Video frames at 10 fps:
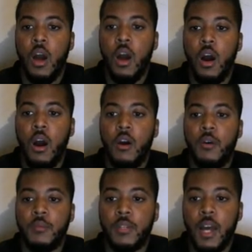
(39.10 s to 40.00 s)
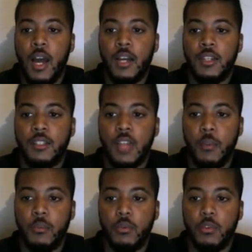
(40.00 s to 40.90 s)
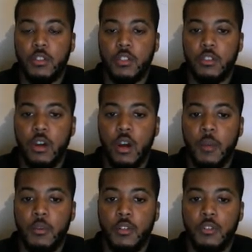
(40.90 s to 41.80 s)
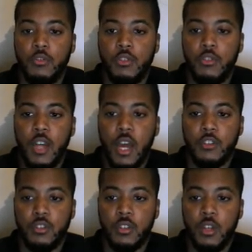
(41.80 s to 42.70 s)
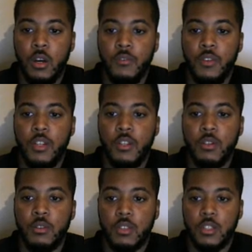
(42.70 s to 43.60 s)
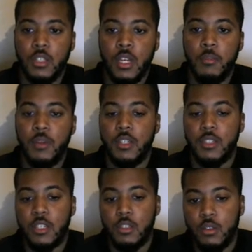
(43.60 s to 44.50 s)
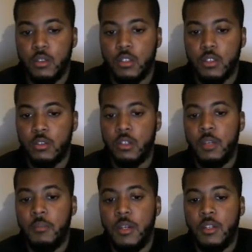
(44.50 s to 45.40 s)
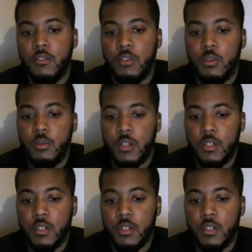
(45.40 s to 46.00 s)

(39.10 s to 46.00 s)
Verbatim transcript: um, guys I'm going to start uploading three reaction um, videos a day but let's get into this is only a minute real quick